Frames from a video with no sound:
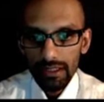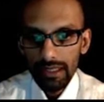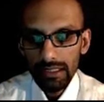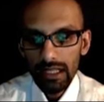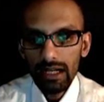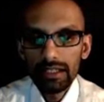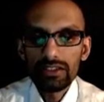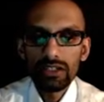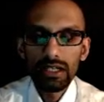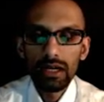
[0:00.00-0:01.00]
and
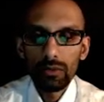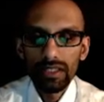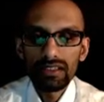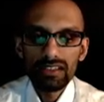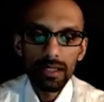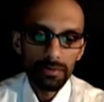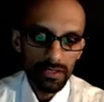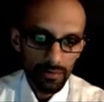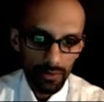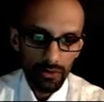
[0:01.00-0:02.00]
lies within the
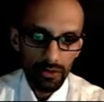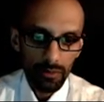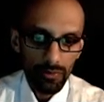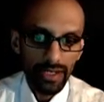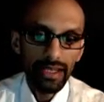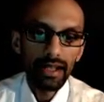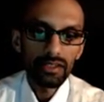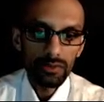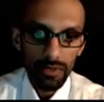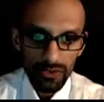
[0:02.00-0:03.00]
substance of the
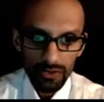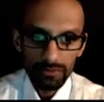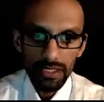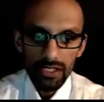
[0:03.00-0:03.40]
coracobrachialis muscle.